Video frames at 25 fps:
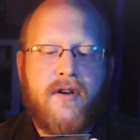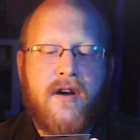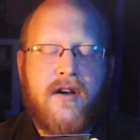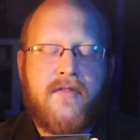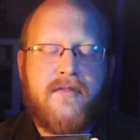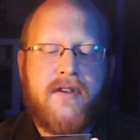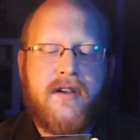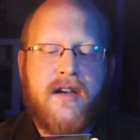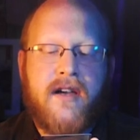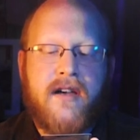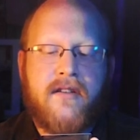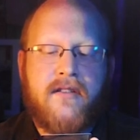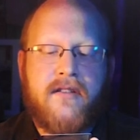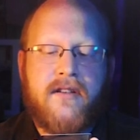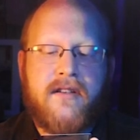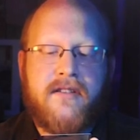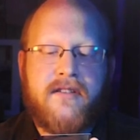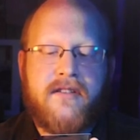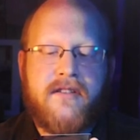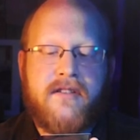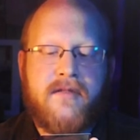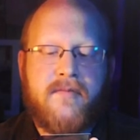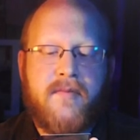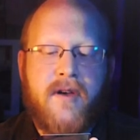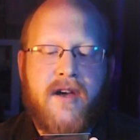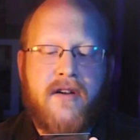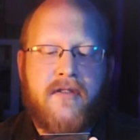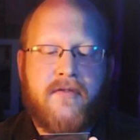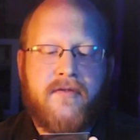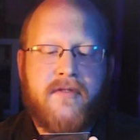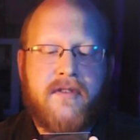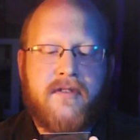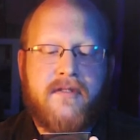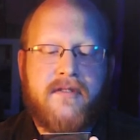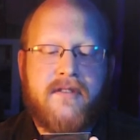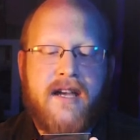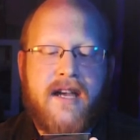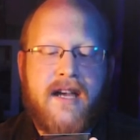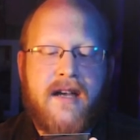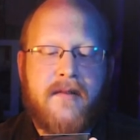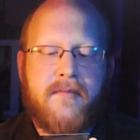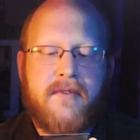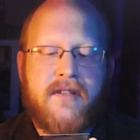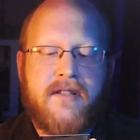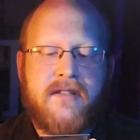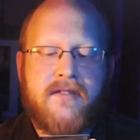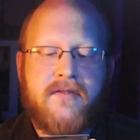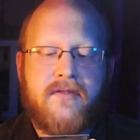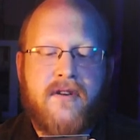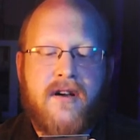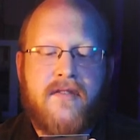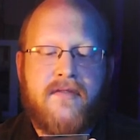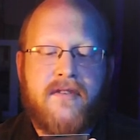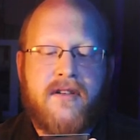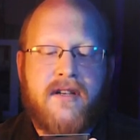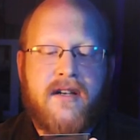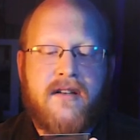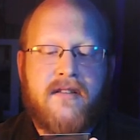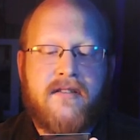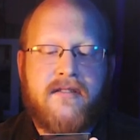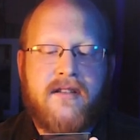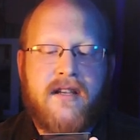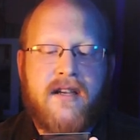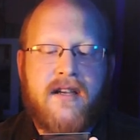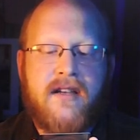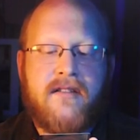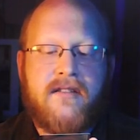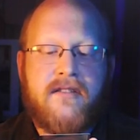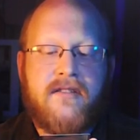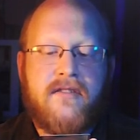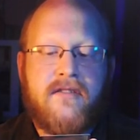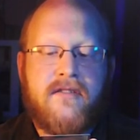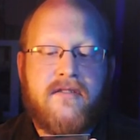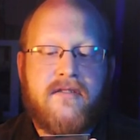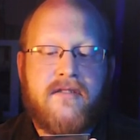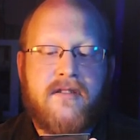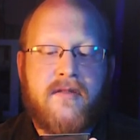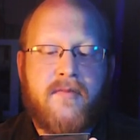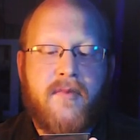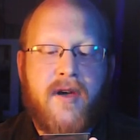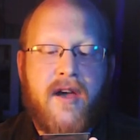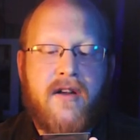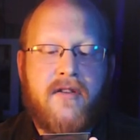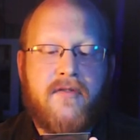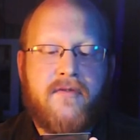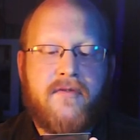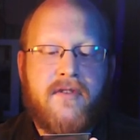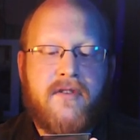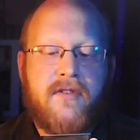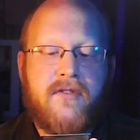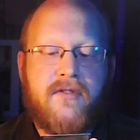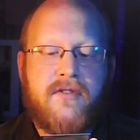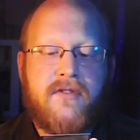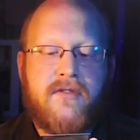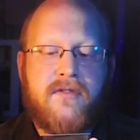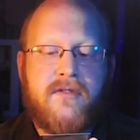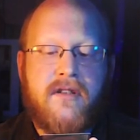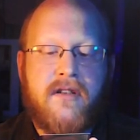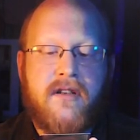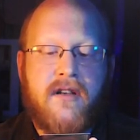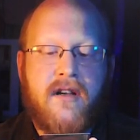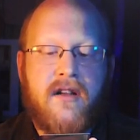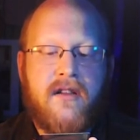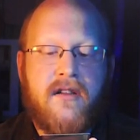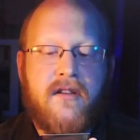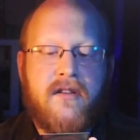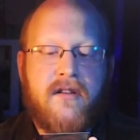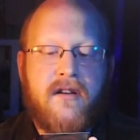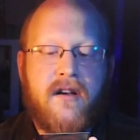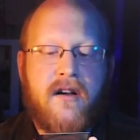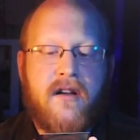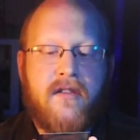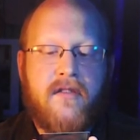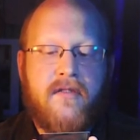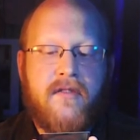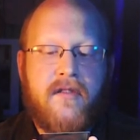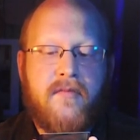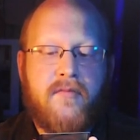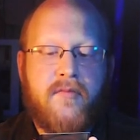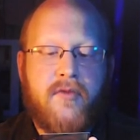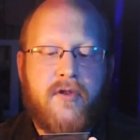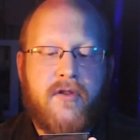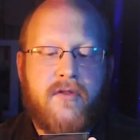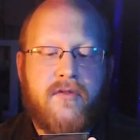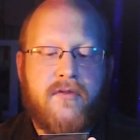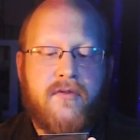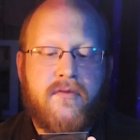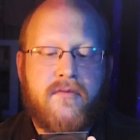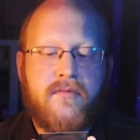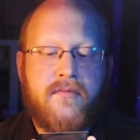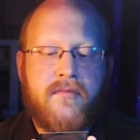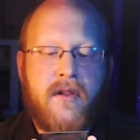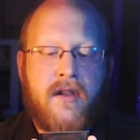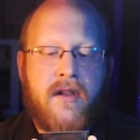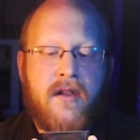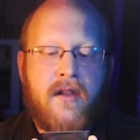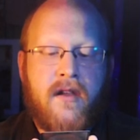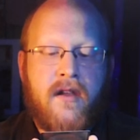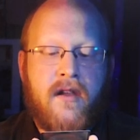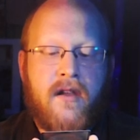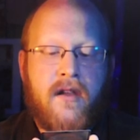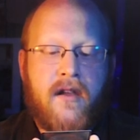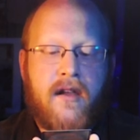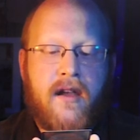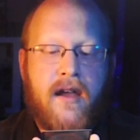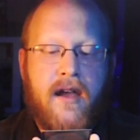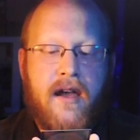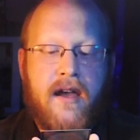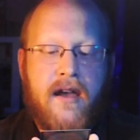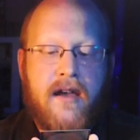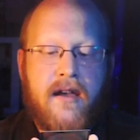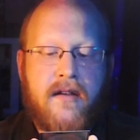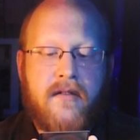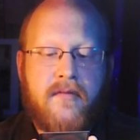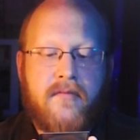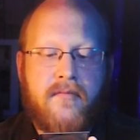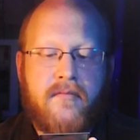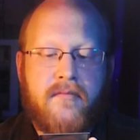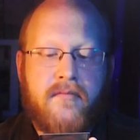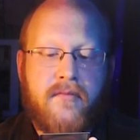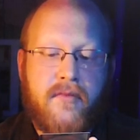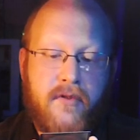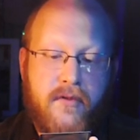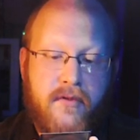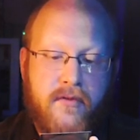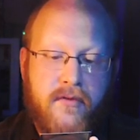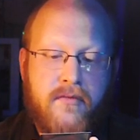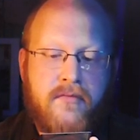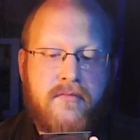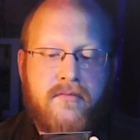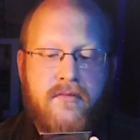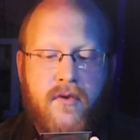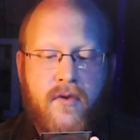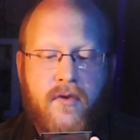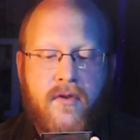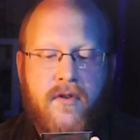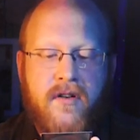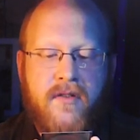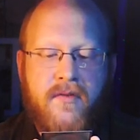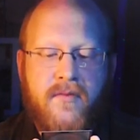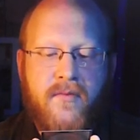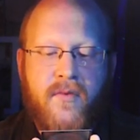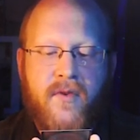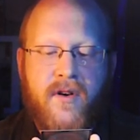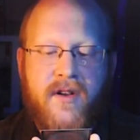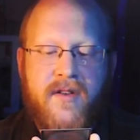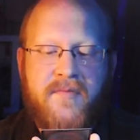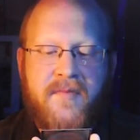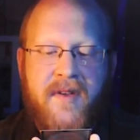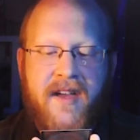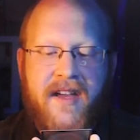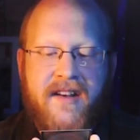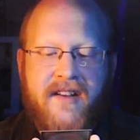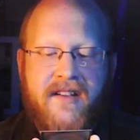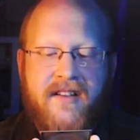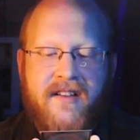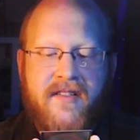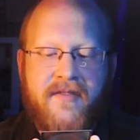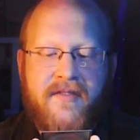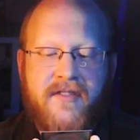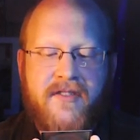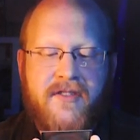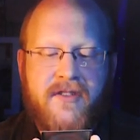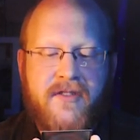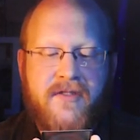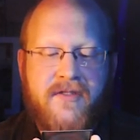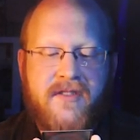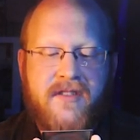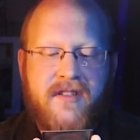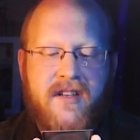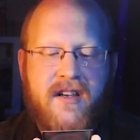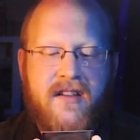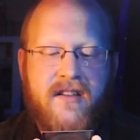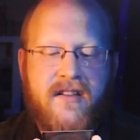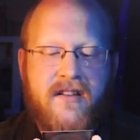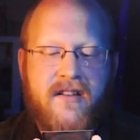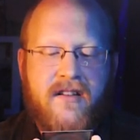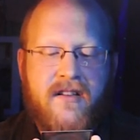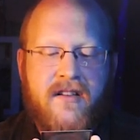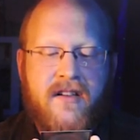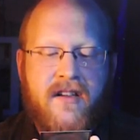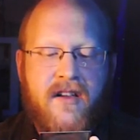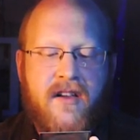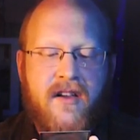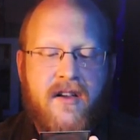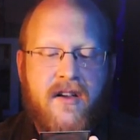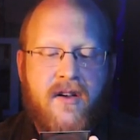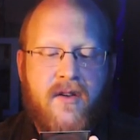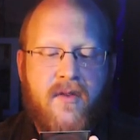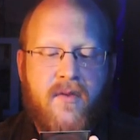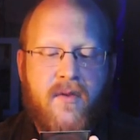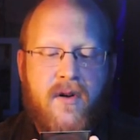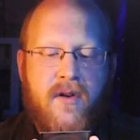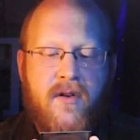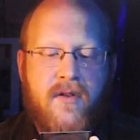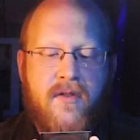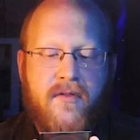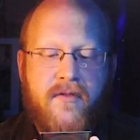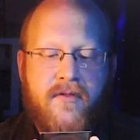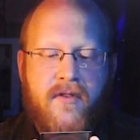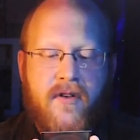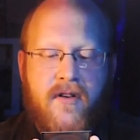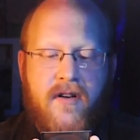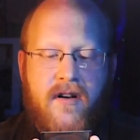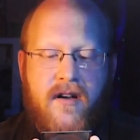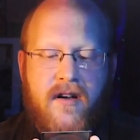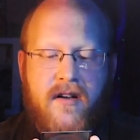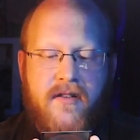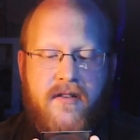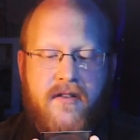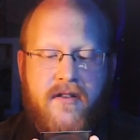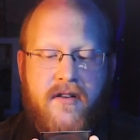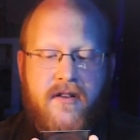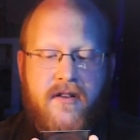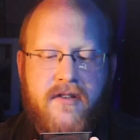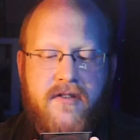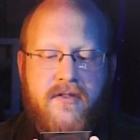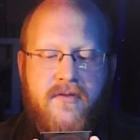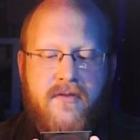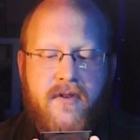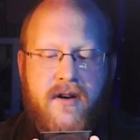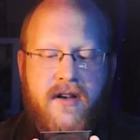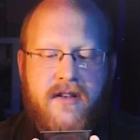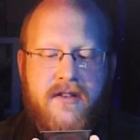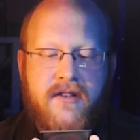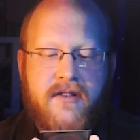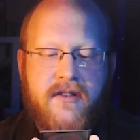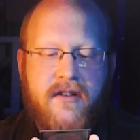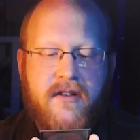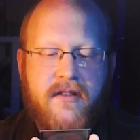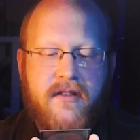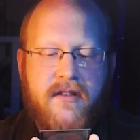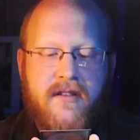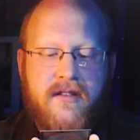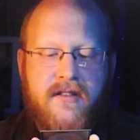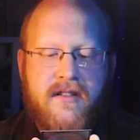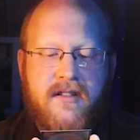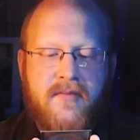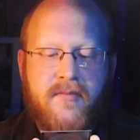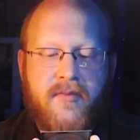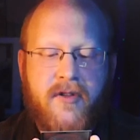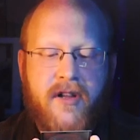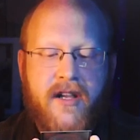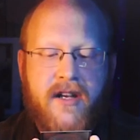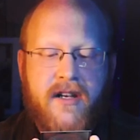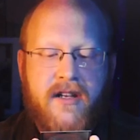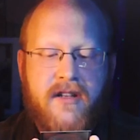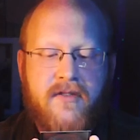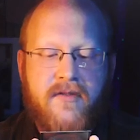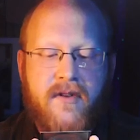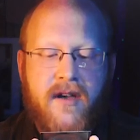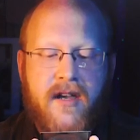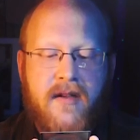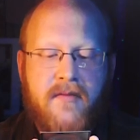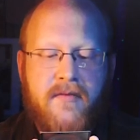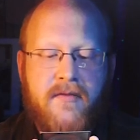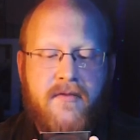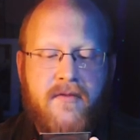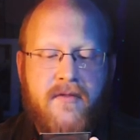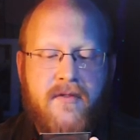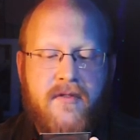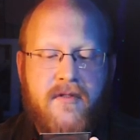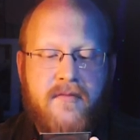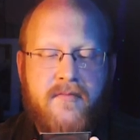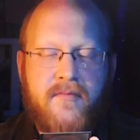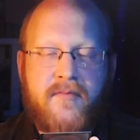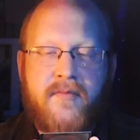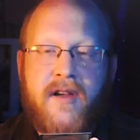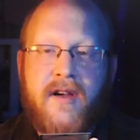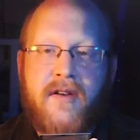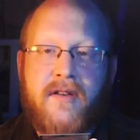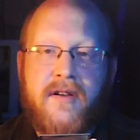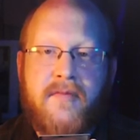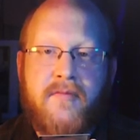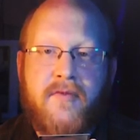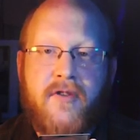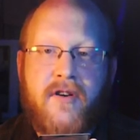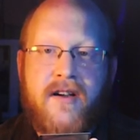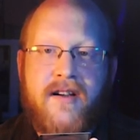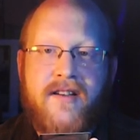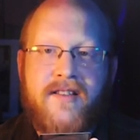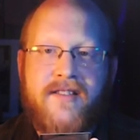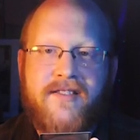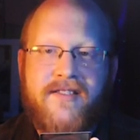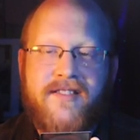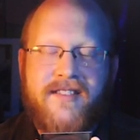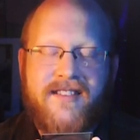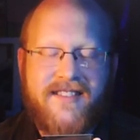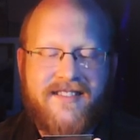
Thriving Isle enters the battlefield tapped. As Thriving Isles enters the battlefield, choose a color other than blue. Add blue or 1 mana of the chosen color. Whoa, far out. you quite sure this is the planet you aimed for? Perry Brown.